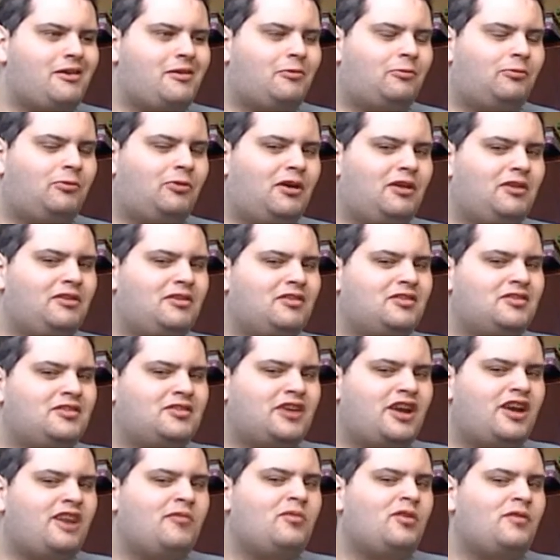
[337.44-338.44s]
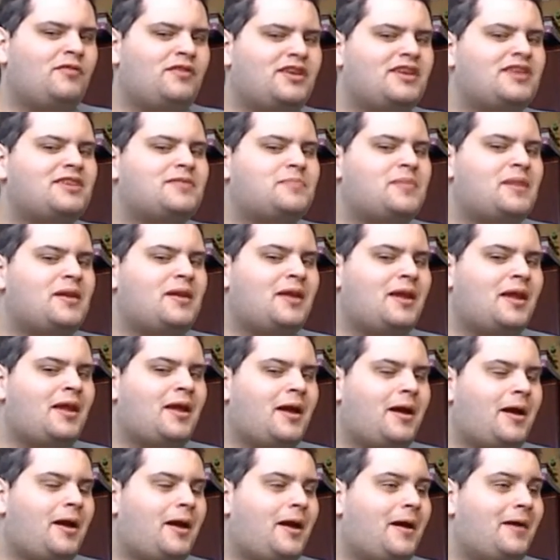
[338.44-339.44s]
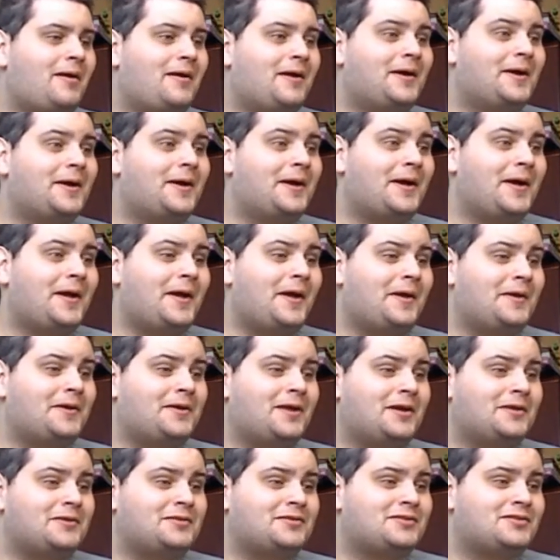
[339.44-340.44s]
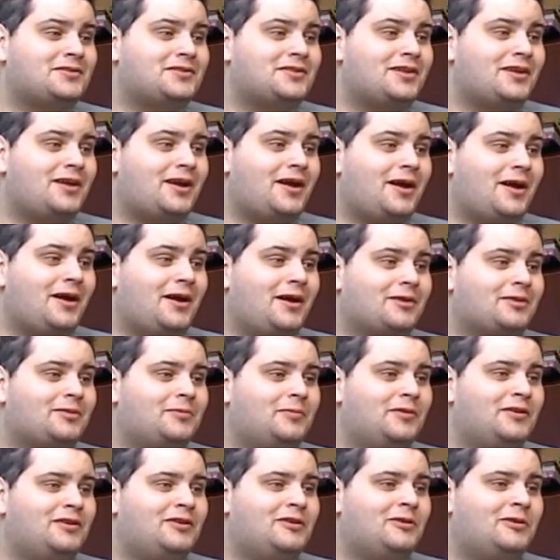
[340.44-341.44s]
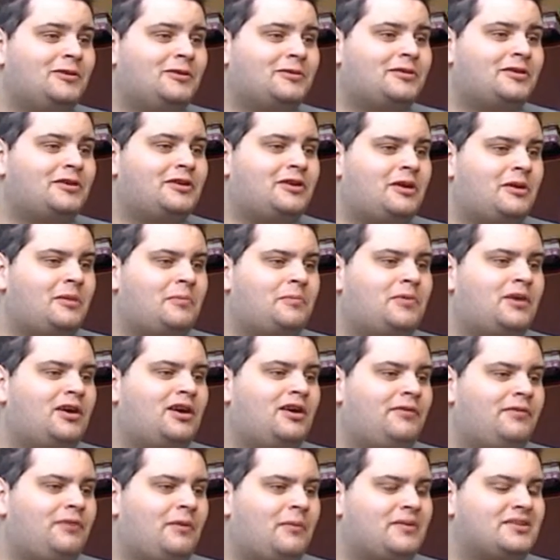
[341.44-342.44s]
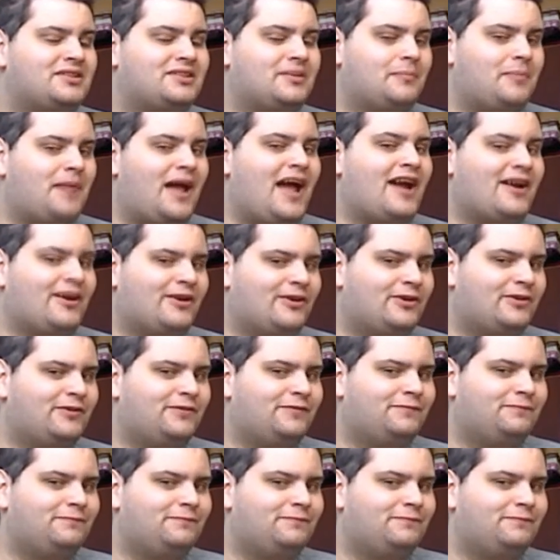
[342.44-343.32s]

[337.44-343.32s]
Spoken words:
throughout this entire movie, he's been a complete perth almost a banger.